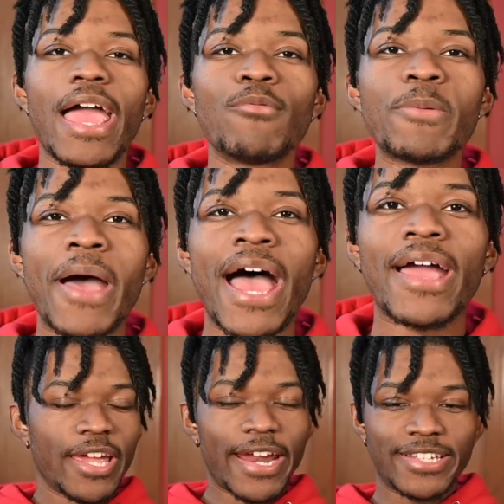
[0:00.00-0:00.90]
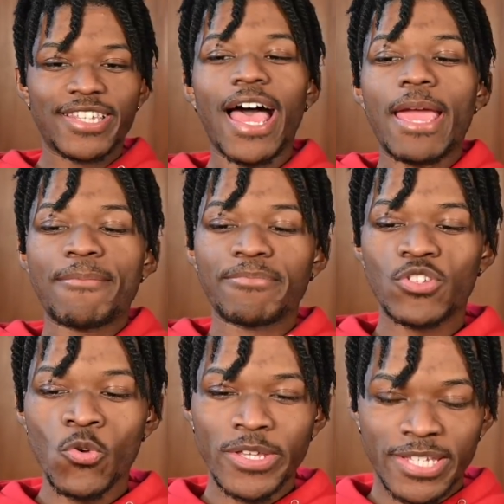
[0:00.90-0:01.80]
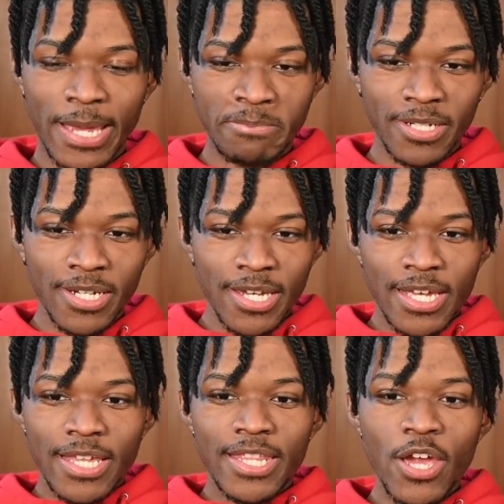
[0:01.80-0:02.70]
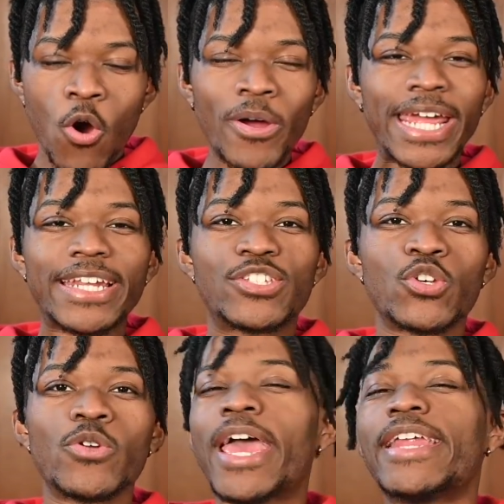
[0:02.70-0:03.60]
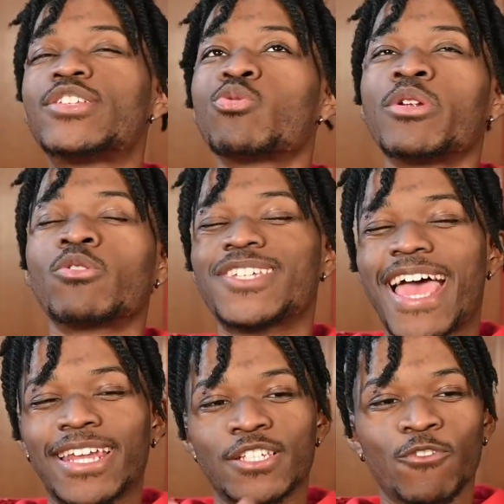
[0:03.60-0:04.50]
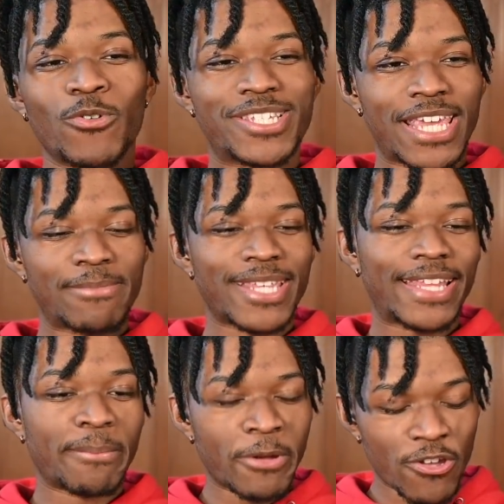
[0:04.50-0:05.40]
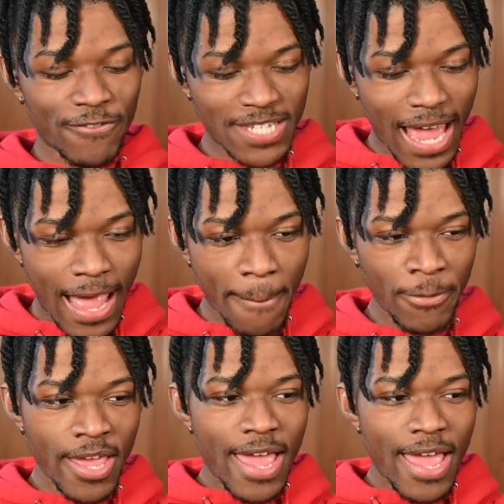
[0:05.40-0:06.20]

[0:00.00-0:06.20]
And we back! And it's time to attempt the 82 to 82 or no challenge for what seems like the millionth time.